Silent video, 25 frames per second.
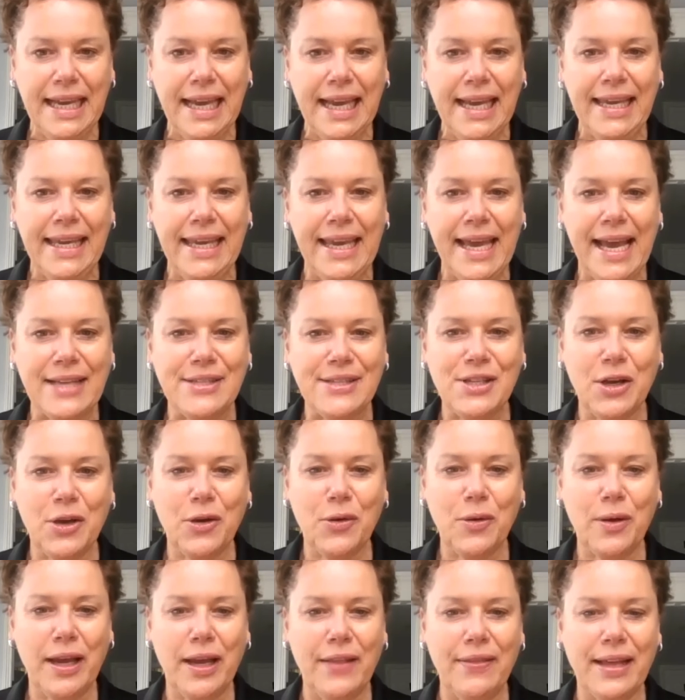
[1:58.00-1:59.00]
Yeah,
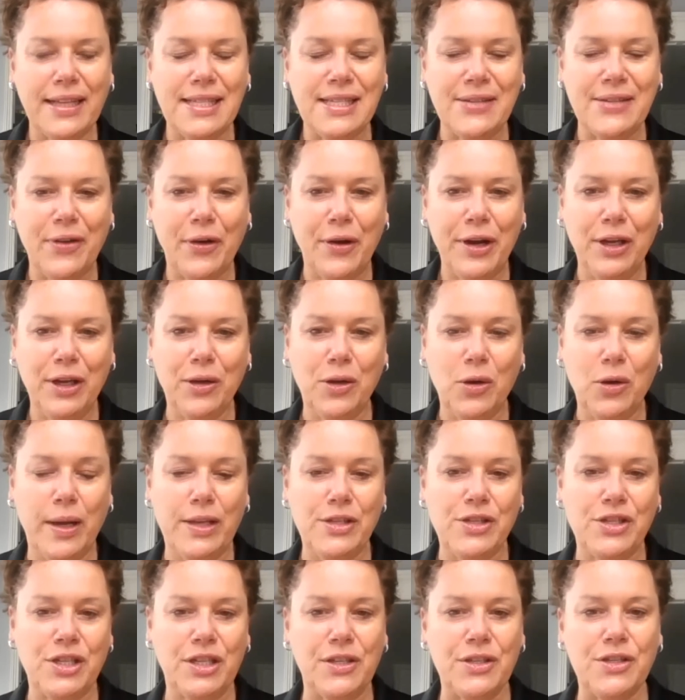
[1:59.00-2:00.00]
so that's a very good
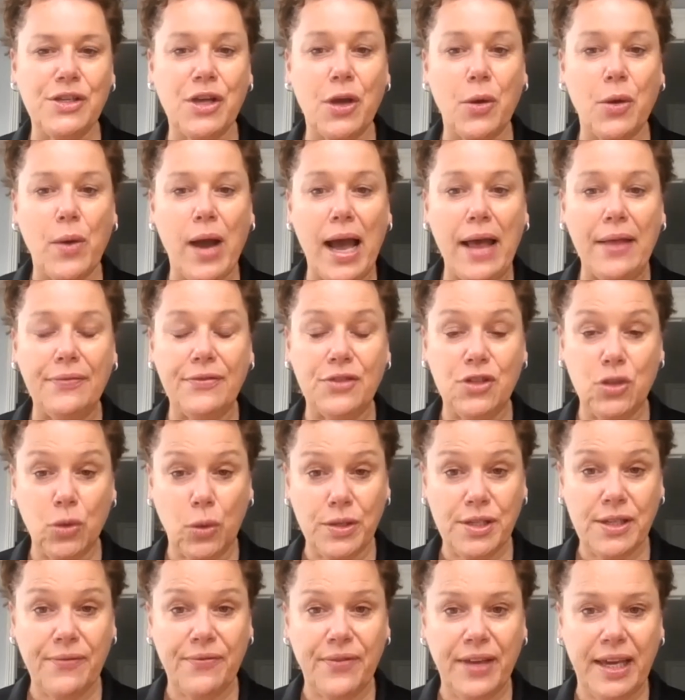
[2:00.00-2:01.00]
question. So
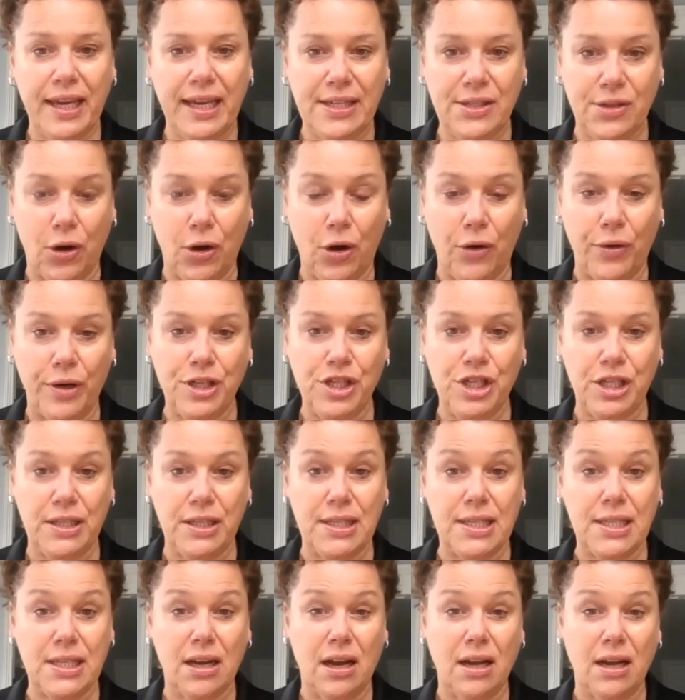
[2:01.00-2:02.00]
Dorsavi's origin
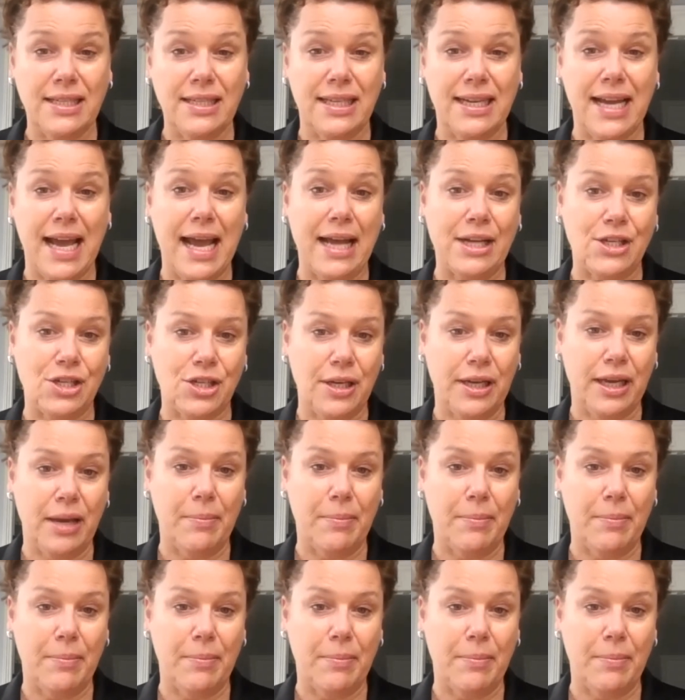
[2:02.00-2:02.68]
started actually